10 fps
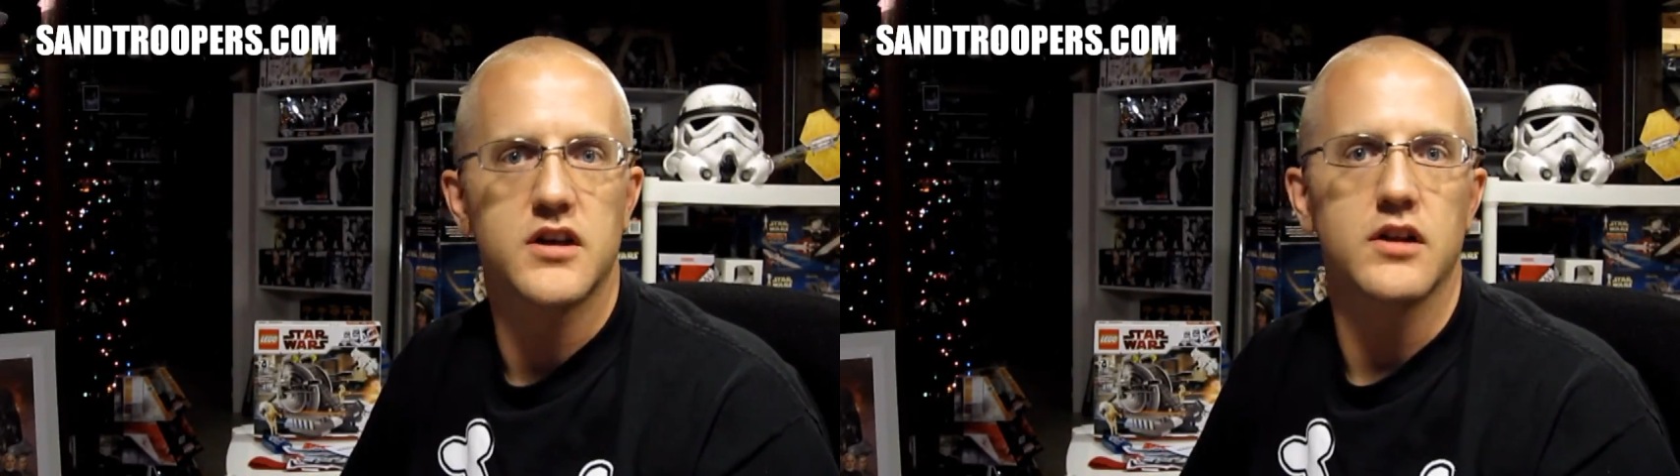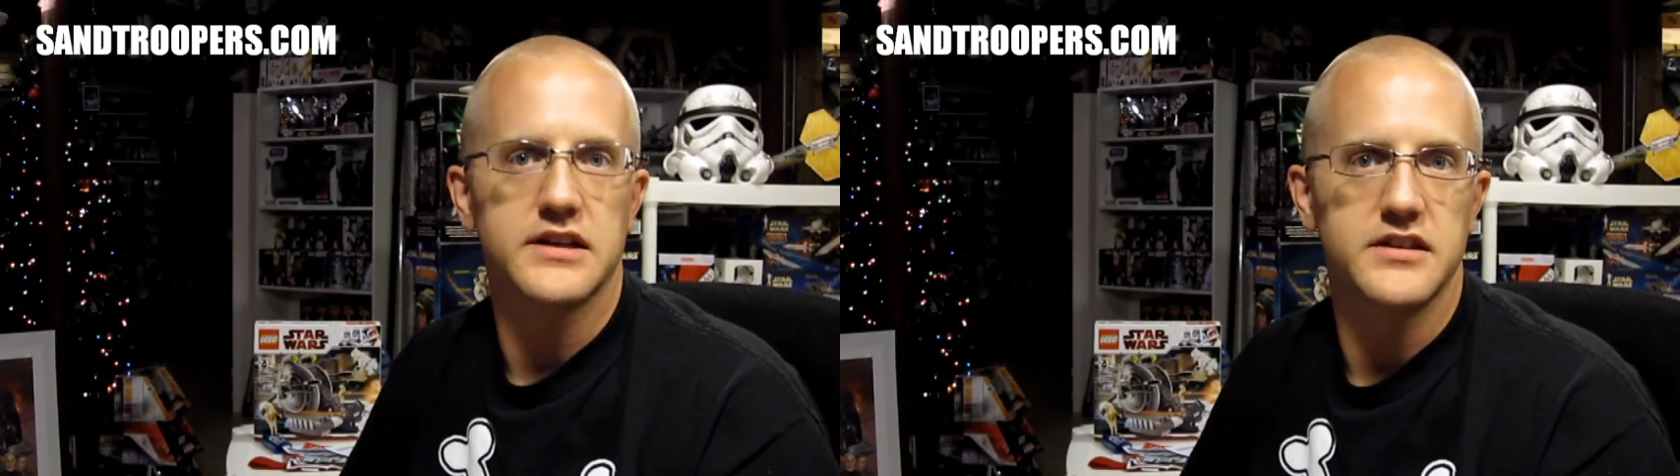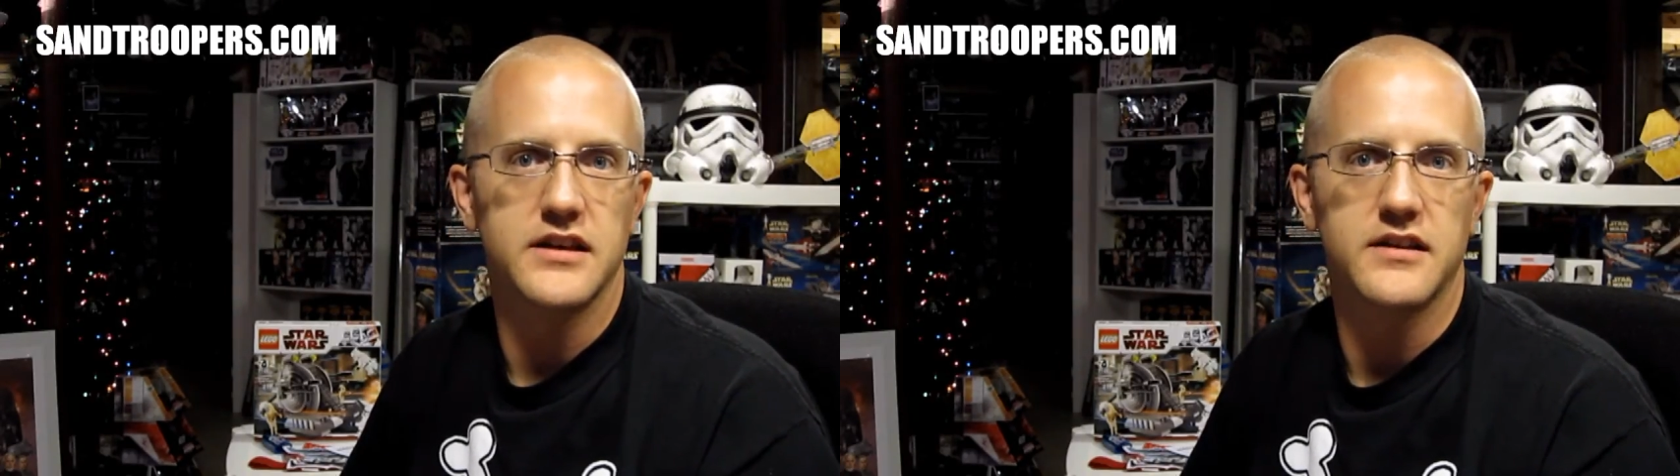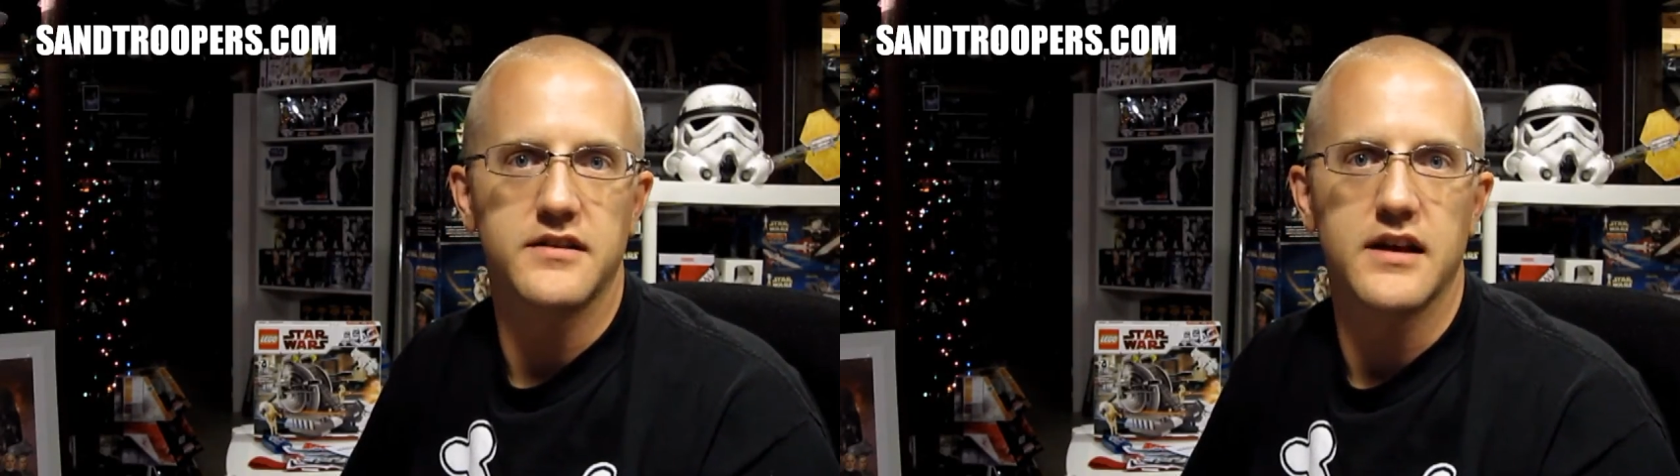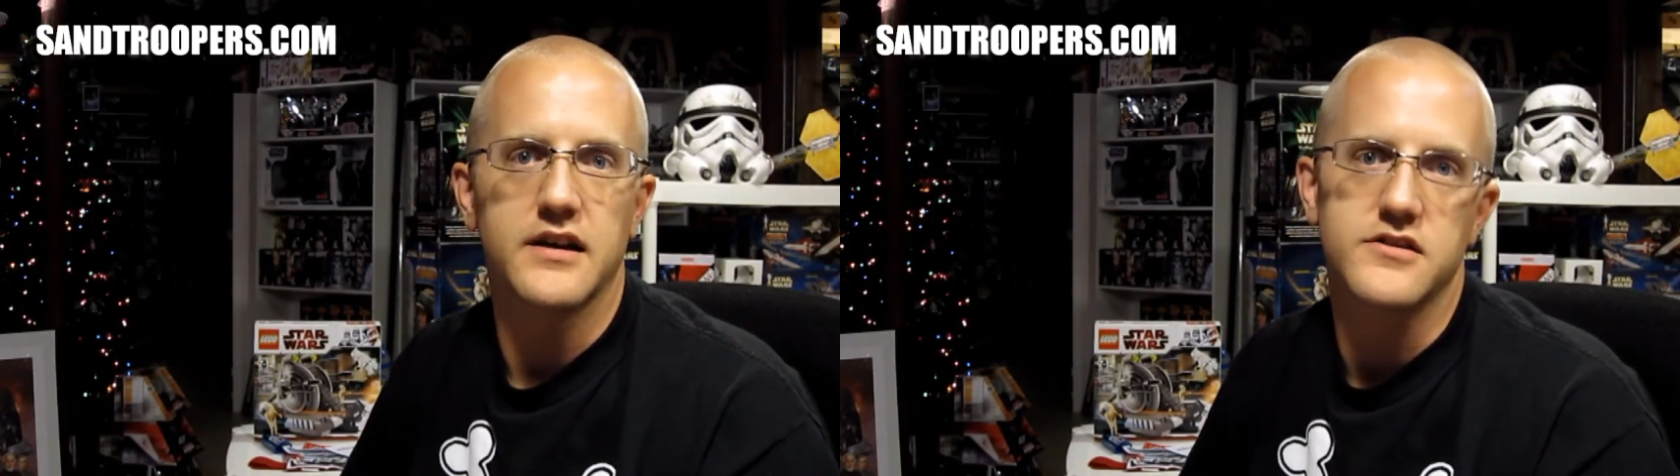collecting
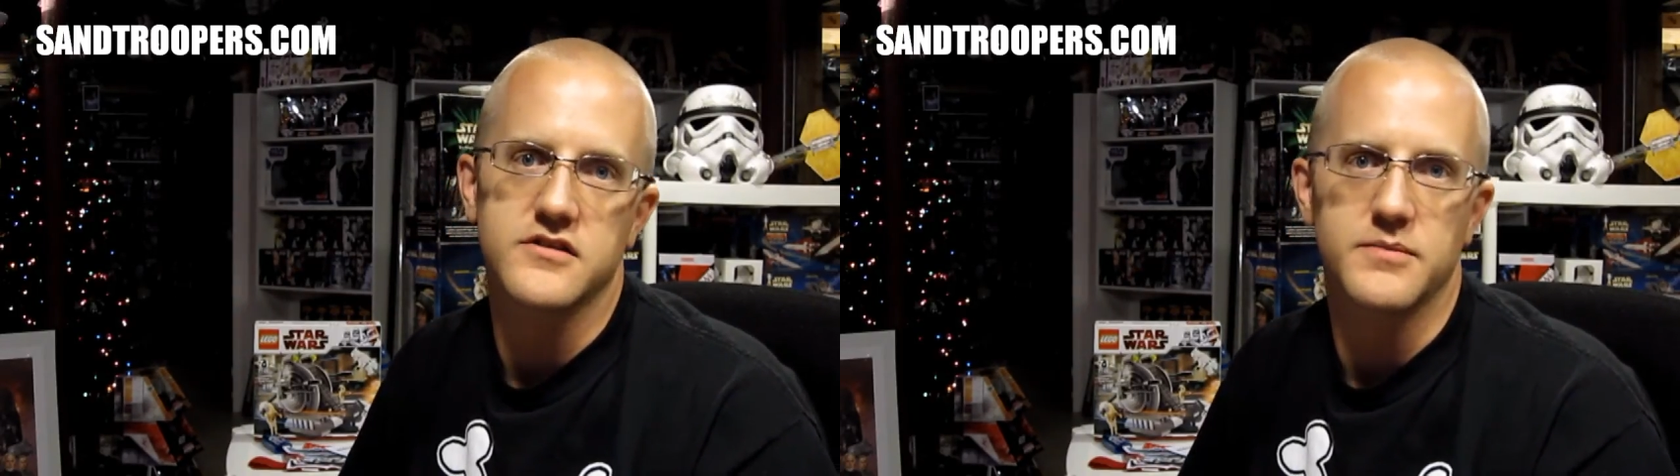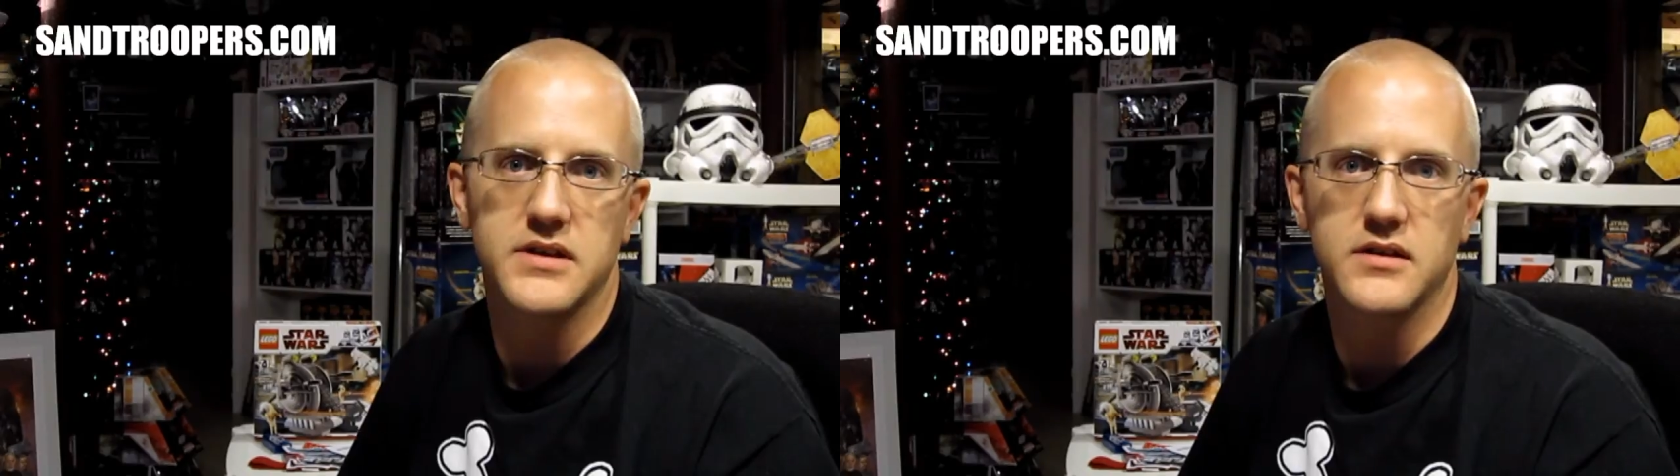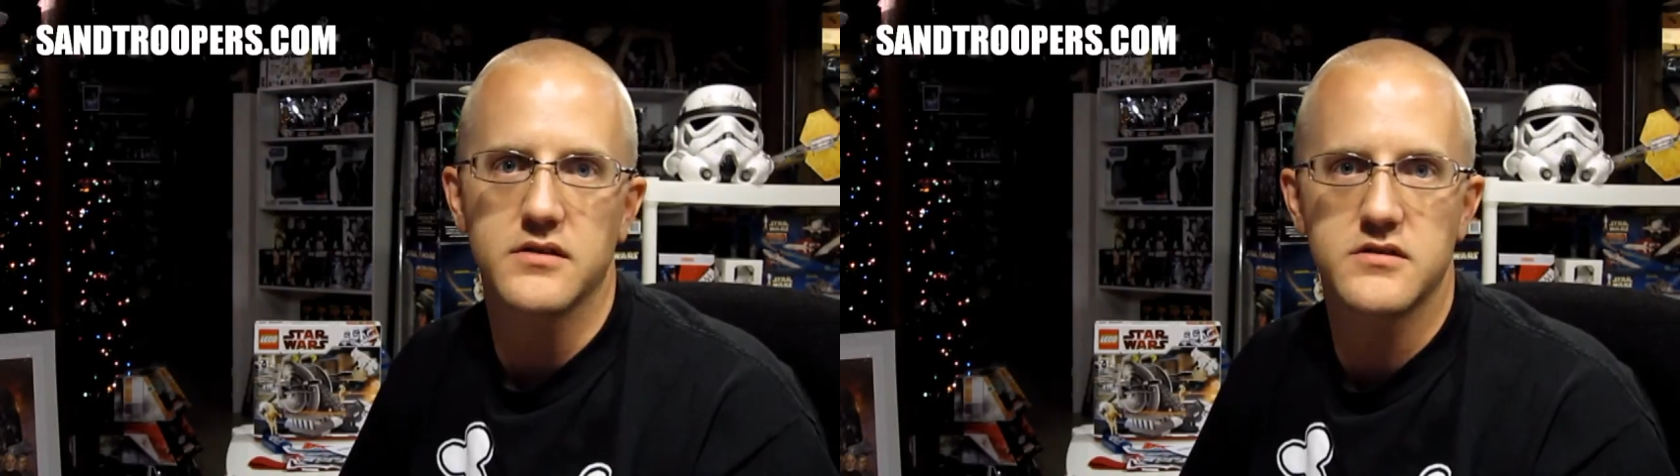that I used to be